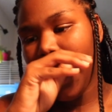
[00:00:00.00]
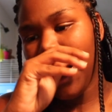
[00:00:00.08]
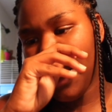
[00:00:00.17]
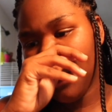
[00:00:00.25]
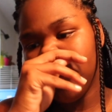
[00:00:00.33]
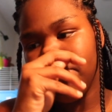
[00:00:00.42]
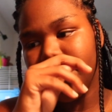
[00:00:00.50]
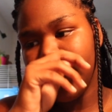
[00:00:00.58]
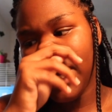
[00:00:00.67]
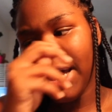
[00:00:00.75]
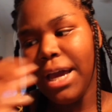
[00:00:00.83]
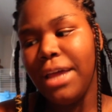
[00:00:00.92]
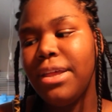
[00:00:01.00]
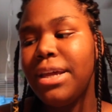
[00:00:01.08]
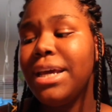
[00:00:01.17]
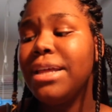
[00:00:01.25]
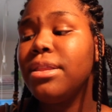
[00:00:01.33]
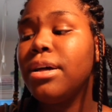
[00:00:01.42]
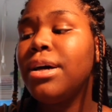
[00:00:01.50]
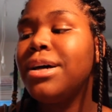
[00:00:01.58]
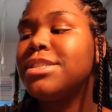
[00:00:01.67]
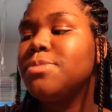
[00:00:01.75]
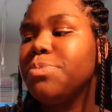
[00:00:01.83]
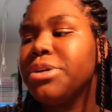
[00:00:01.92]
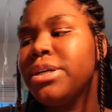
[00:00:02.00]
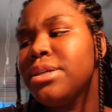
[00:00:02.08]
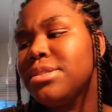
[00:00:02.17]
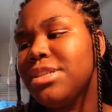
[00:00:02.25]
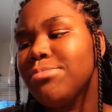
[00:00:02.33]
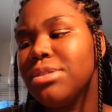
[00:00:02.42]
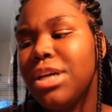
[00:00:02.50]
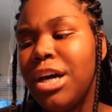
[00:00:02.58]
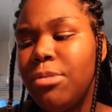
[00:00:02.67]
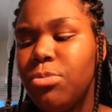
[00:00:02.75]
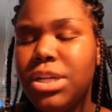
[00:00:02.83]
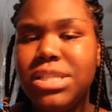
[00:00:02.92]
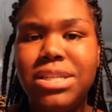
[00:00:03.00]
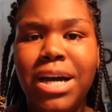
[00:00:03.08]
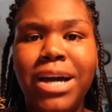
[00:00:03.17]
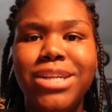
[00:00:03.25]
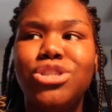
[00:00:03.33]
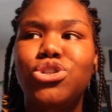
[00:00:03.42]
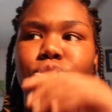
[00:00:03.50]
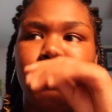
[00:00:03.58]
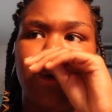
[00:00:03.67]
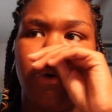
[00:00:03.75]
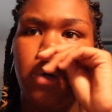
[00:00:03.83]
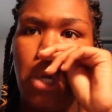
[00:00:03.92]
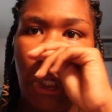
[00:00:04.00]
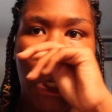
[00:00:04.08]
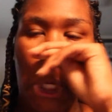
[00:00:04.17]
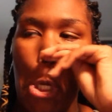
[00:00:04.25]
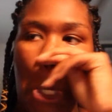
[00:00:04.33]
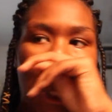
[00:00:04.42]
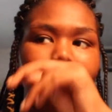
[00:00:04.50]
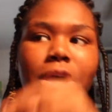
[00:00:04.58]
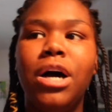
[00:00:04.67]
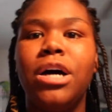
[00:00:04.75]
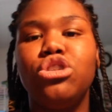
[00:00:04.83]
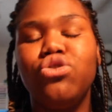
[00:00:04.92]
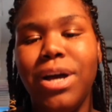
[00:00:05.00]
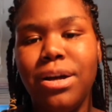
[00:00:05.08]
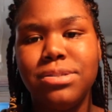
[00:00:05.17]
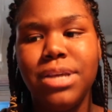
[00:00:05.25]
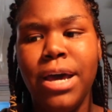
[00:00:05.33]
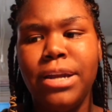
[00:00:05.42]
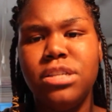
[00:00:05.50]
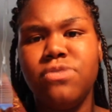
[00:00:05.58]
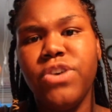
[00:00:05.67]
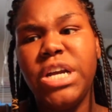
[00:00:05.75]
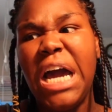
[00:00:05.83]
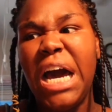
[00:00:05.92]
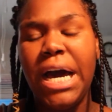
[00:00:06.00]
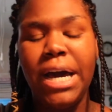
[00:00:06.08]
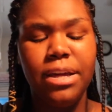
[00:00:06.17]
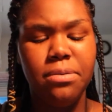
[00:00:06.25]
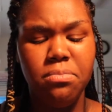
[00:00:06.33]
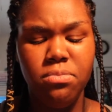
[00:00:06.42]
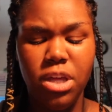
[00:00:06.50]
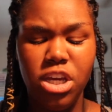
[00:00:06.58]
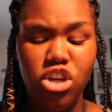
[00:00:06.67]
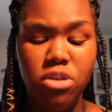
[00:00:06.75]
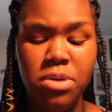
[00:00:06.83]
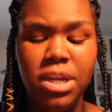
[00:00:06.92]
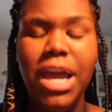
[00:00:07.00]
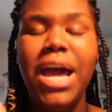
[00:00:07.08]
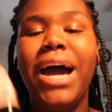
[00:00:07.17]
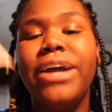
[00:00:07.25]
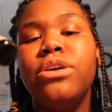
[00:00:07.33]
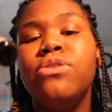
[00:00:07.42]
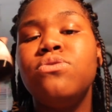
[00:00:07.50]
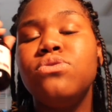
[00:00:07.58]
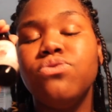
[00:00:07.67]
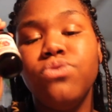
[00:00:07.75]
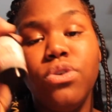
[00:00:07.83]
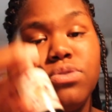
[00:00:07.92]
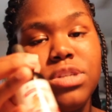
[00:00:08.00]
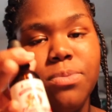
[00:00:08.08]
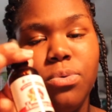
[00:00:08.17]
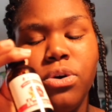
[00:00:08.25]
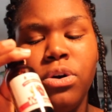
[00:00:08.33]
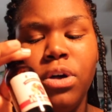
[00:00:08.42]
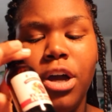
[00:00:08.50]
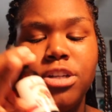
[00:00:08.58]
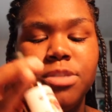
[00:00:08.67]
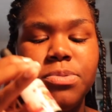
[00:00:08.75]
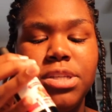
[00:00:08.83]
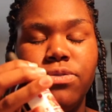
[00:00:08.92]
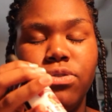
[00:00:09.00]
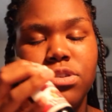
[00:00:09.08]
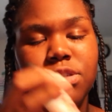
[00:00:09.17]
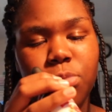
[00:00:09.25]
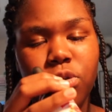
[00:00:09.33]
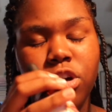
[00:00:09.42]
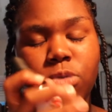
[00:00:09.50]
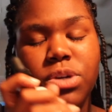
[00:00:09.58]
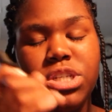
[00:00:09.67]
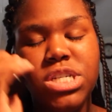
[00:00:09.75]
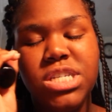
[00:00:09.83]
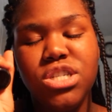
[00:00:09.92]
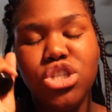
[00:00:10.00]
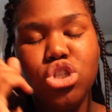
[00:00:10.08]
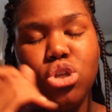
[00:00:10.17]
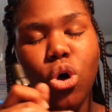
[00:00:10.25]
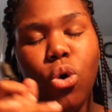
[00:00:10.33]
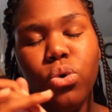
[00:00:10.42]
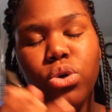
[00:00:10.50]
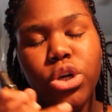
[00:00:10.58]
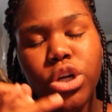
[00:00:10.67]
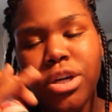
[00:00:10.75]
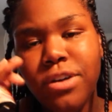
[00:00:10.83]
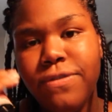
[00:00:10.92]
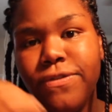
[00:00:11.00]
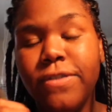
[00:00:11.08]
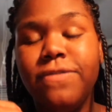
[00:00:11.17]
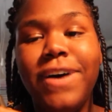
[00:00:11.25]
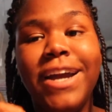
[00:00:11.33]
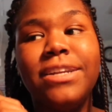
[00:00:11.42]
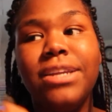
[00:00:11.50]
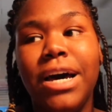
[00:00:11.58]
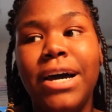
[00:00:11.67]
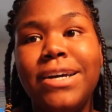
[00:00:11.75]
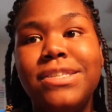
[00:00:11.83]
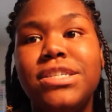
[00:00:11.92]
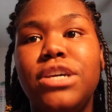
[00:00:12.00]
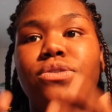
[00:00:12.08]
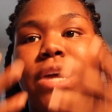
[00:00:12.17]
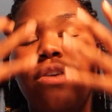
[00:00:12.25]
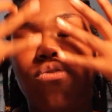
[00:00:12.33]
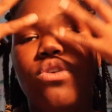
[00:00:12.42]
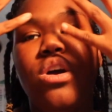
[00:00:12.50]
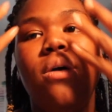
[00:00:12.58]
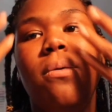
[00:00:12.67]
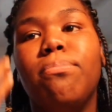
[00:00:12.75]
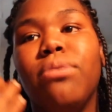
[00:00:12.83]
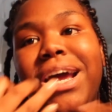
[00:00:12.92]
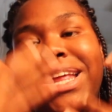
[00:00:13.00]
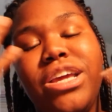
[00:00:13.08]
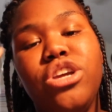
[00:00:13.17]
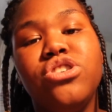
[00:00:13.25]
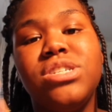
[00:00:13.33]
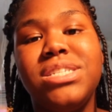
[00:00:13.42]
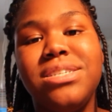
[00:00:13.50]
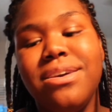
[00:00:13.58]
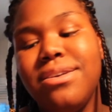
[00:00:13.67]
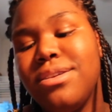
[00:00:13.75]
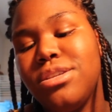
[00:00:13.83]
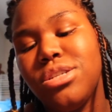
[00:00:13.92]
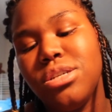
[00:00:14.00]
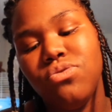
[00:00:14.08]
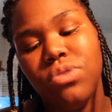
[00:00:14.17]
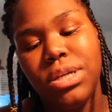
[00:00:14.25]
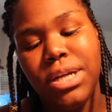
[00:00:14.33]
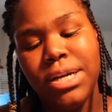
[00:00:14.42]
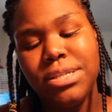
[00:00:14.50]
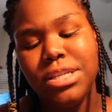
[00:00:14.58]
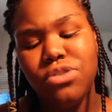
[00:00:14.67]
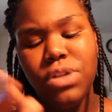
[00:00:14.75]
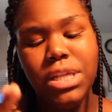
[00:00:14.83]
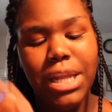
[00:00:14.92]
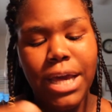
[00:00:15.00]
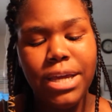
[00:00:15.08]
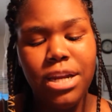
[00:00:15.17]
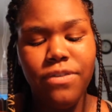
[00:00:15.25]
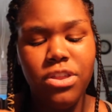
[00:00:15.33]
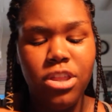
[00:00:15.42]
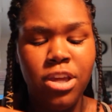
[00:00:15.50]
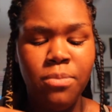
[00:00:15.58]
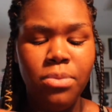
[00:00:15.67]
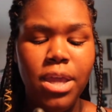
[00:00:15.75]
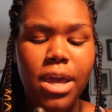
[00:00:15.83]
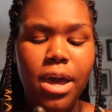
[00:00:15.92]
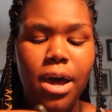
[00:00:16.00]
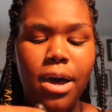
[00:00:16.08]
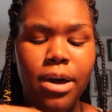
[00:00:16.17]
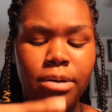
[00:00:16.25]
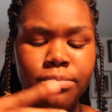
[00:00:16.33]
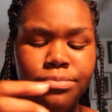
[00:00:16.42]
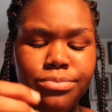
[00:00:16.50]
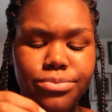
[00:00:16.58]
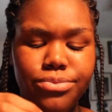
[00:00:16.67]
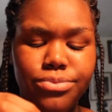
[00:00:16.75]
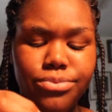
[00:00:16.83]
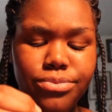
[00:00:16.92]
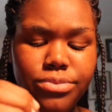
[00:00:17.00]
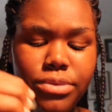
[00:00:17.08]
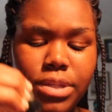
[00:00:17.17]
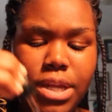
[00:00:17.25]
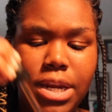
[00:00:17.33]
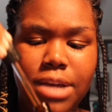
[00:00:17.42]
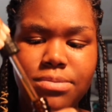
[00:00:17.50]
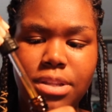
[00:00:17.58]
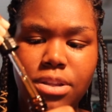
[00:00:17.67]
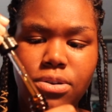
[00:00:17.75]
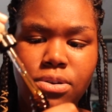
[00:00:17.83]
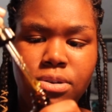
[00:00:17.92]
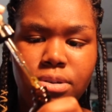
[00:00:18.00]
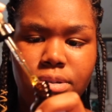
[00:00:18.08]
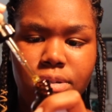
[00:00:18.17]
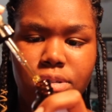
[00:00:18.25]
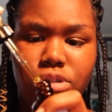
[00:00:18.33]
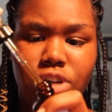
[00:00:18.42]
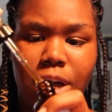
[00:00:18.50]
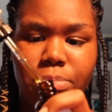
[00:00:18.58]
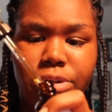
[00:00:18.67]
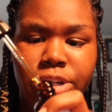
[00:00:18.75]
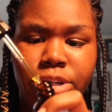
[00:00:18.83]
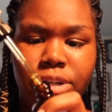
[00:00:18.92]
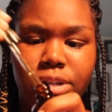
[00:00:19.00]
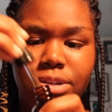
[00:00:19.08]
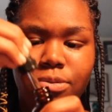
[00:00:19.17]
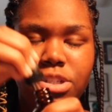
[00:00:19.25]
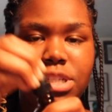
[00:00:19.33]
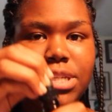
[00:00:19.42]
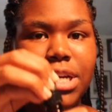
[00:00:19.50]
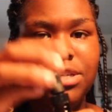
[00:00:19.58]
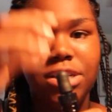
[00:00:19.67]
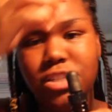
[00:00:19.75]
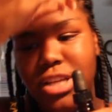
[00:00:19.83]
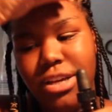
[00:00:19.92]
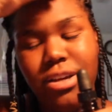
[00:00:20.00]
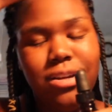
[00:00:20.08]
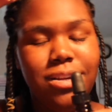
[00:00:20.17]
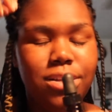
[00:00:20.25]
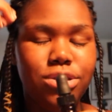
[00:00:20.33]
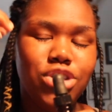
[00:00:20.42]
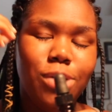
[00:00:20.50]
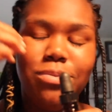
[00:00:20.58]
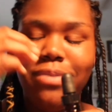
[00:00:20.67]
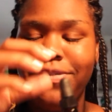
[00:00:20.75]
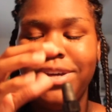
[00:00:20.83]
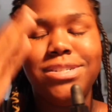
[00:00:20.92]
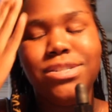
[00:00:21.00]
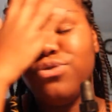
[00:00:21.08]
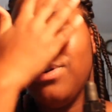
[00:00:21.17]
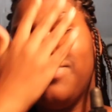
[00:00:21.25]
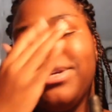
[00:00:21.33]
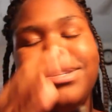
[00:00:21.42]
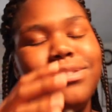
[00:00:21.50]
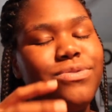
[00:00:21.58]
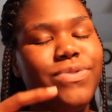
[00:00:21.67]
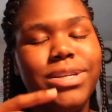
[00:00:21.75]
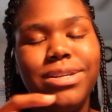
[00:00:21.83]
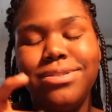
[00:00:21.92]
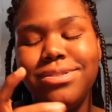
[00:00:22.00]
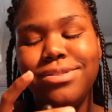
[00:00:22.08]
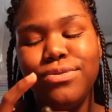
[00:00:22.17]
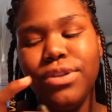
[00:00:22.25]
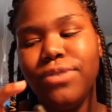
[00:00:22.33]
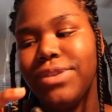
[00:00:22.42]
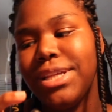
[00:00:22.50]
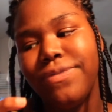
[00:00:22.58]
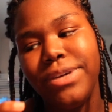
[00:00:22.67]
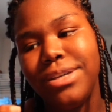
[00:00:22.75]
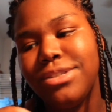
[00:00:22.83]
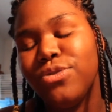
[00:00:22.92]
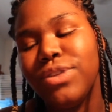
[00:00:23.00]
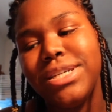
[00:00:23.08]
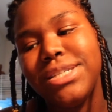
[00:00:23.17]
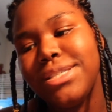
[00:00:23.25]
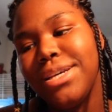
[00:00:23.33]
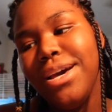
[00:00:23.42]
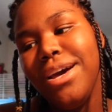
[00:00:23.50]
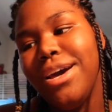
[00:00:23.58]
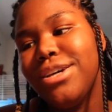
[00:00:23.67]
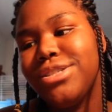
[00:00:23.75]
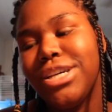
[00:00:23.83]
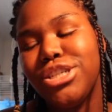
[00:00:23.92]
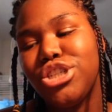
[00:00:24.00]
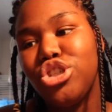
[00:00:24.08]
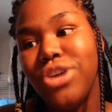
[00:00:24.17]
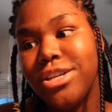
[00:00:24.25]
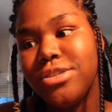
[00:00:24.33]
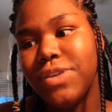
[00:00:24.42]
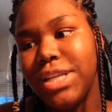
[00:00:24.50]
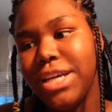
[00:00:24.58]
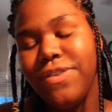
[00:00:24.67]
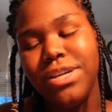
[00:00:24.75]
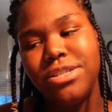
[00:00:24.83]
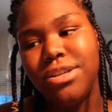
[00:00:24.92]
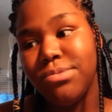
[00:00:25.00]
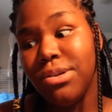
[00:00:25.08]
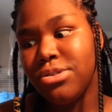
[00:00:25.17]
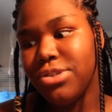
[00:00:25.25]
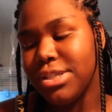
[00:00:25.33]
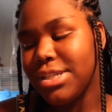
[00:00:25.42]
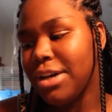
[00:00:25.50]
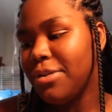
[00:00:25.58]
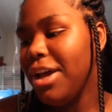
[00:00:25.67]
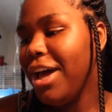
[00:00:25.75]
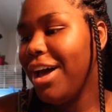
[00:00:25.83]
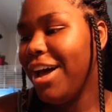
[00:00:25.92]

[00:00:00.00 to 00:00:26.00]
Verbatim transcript: um, yeah and then in the spring summertime when it's not too uh, dry outside and it's very hot and humid I use rosehip oil 100% rosehip oil which is so good for fine lines and like brightening your skin it's just really nice it's really light and everything um, and it has a little dropper which is nice so I just like dropped on my face just rub it in it's really it's really relieving it's really just such a stress relief because you know i'm so stressed out